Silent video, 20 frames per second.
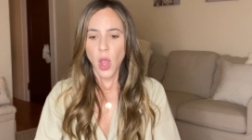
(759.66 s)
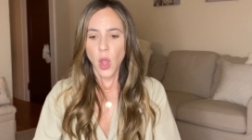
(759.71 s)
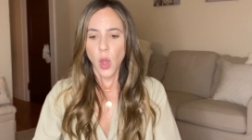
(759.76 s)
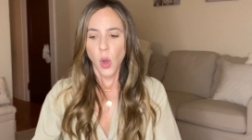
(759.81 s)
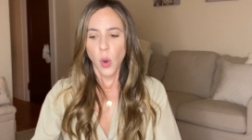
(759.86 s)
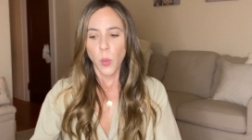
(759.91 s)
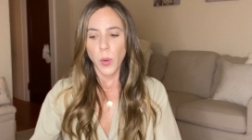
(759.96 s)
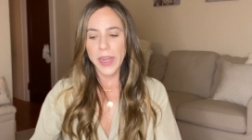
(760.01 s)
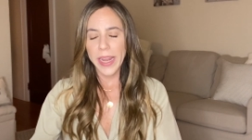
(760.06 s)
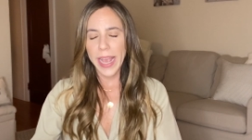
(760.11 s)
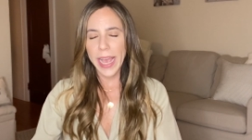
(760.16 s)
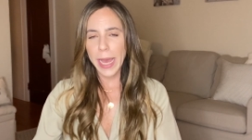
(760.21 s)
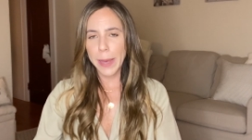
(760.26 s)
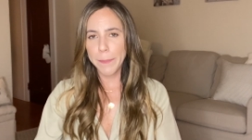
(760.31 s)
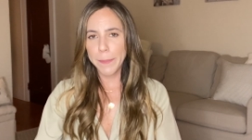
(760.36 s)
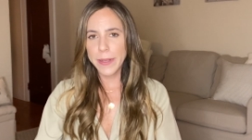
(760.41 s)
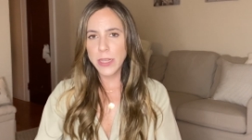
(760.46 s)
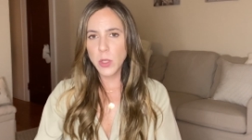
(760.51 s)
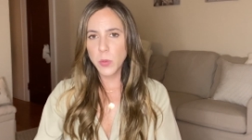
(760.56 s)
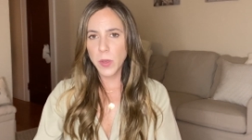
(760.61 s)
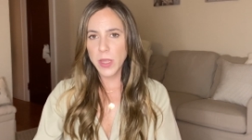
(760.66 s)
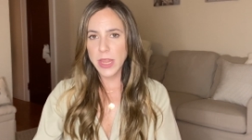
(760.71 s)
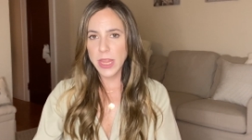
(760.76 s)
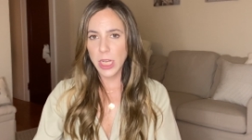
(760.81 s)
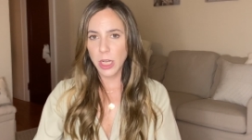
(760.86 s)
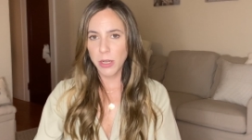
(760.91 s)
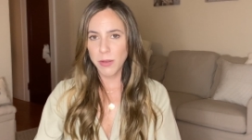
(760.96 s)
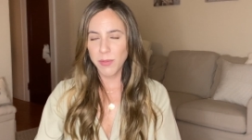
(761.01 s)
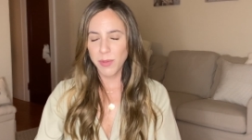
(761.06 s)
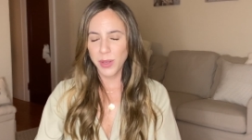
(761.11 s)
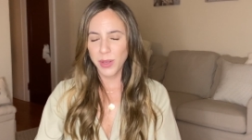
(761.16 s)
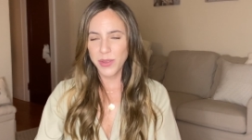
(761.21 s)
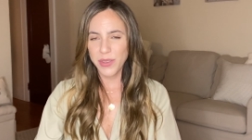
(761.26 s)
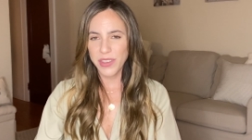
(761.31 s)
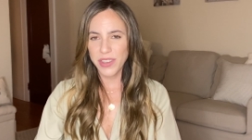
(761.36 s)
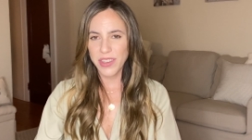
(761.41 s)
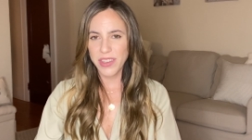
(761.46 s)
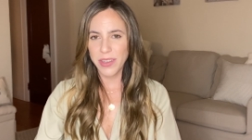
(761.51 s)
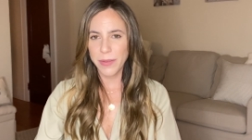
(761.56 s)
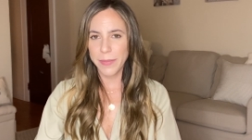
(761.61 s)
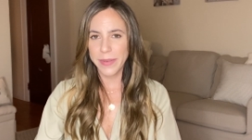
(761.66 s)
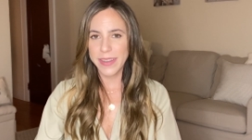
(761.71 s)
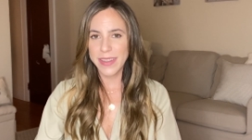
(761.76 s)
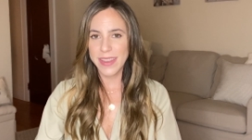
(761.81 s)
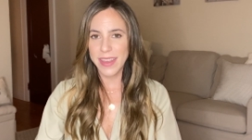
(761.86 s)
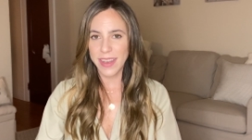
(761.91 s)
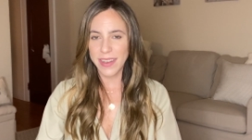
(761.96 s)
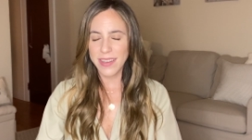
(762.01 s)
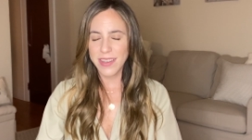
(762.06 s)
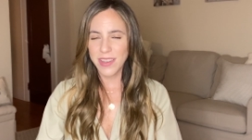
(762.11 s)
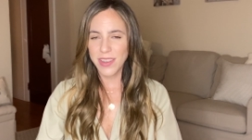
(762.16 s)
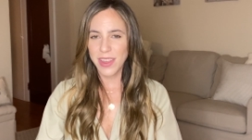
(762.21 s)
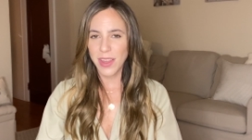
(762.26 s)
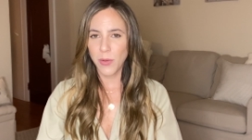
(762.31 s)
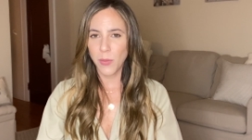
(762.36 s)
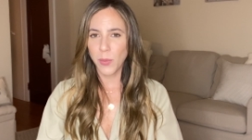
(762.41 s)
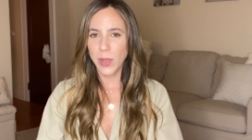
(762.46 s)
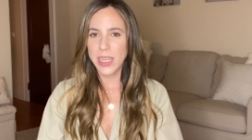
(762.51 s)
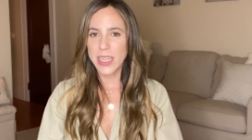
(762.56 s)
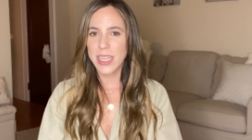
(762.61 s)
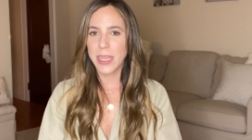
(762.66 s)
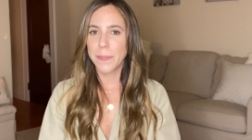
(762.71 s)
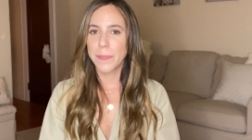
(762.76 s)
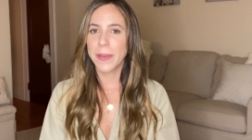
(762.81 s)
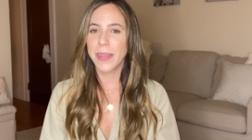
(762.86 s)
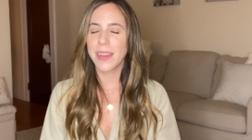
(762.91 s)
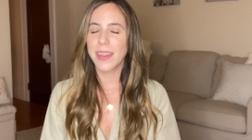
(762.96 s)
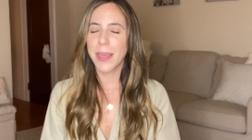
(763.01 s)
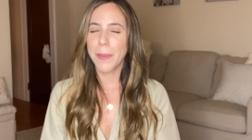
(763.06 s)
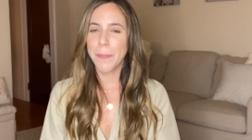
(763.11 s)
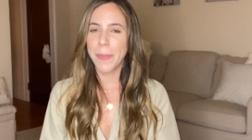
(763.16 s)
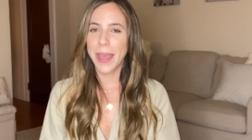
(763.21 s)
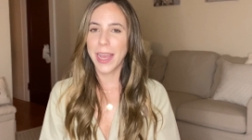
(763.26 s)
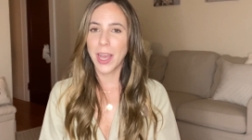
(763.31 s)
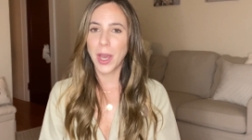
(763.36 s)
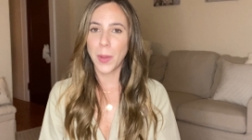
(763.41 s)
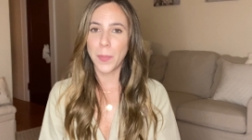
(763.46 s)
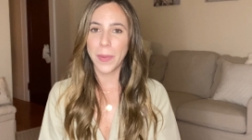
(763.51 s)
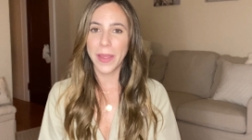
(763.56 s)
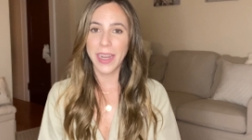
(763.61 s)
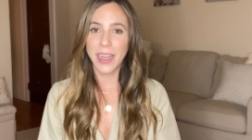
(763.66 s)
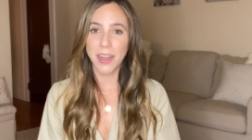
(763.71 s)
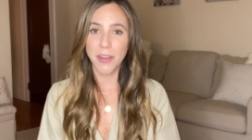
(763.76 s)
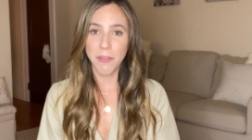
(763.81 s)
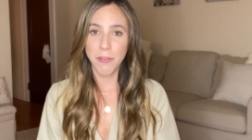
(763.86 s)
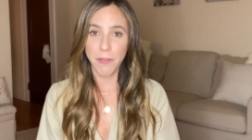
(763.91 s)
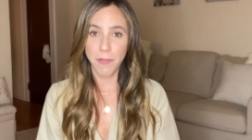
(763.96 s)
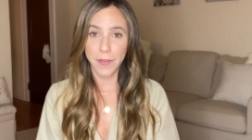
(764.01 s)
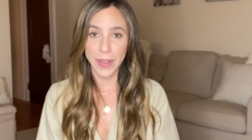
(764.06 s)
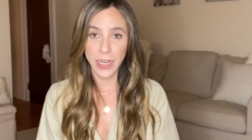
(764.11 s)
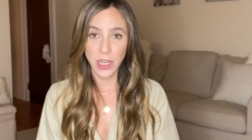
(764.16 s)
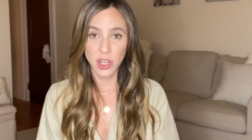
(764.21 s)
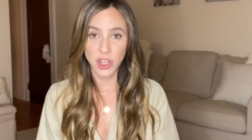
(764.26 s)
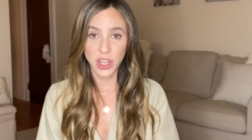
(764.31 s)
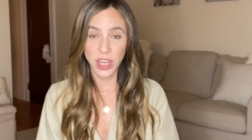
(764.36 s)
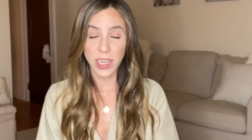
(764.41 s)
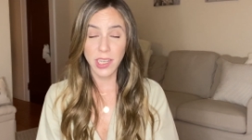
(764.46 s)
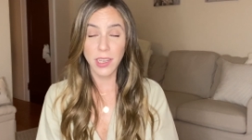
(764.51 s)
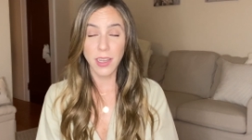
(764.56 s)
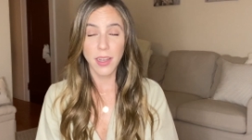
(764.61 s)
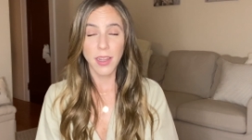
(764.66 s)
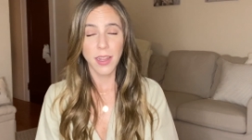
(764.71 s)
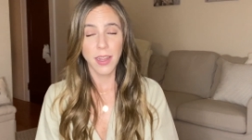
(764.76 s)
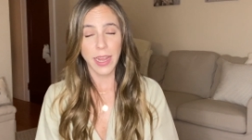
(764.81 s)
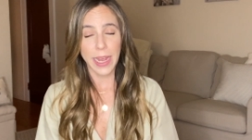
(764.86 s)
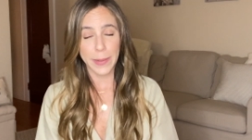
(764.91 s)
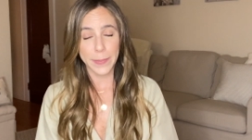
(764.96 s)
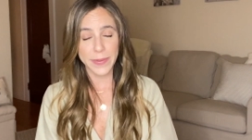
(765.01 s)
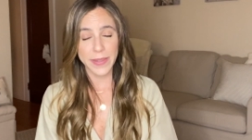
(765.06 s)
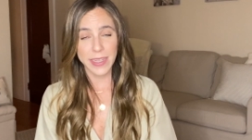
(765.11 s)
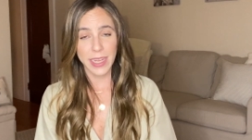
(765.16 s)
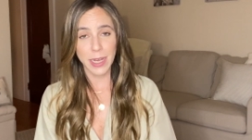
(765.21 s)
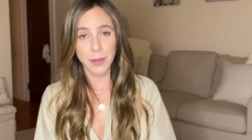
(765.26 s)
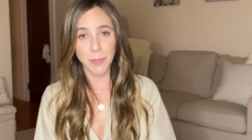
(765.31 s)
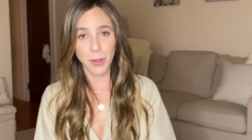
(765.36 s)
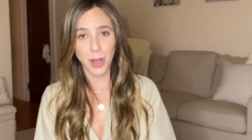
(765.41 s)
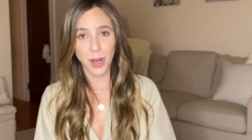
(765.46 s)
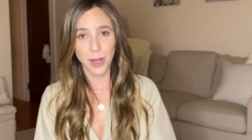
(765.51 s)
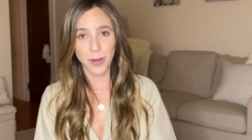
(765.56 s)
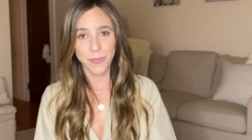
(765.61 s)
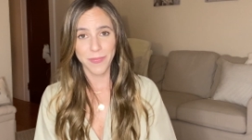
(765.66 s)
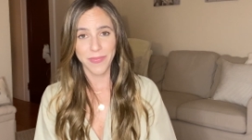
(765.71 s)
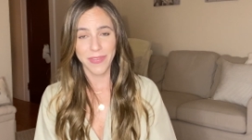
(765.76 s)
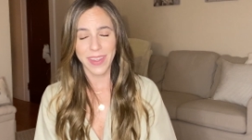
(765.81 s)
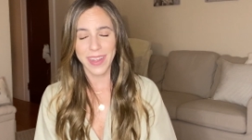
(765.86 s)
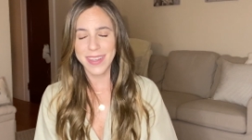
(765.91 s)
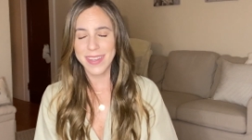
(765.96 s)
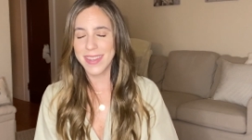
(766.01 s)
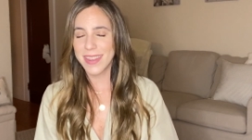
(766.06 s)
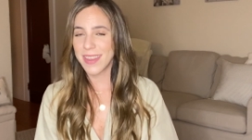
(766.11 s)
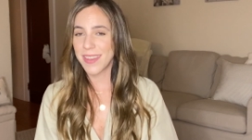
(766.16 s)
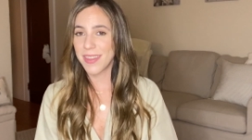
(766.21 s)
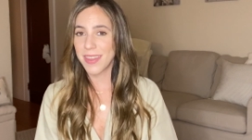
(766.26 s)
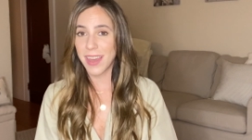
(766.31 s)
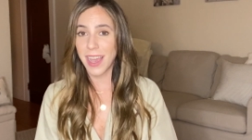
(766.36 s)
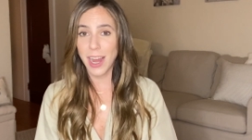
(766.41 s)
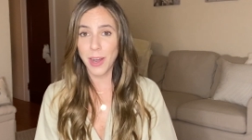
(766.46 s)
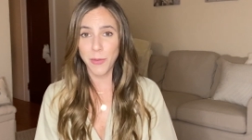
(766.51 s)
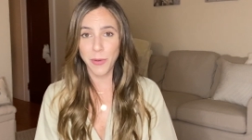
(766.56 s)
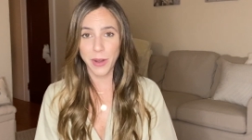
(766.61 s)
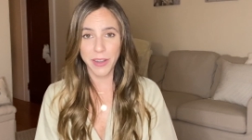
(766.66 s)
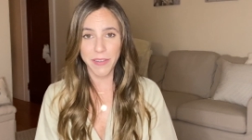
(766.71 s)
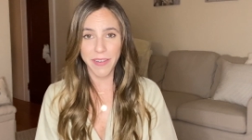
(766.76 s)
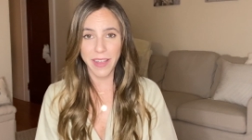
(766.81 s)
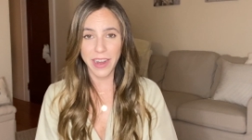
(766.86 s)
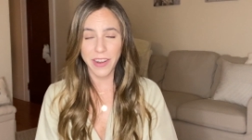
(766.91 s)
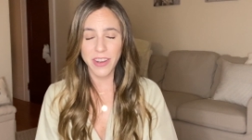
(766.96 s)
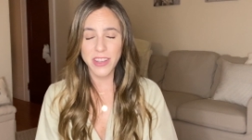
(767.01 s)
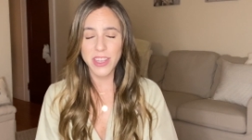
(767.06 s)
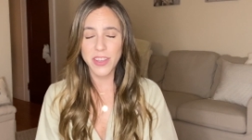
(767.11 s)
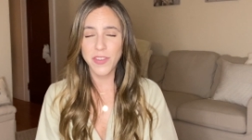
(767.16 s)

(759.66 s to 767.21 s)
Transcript: what happens with their immune system is this that we typically pick up an infection, Epstein Barr, it's the thyroid virus.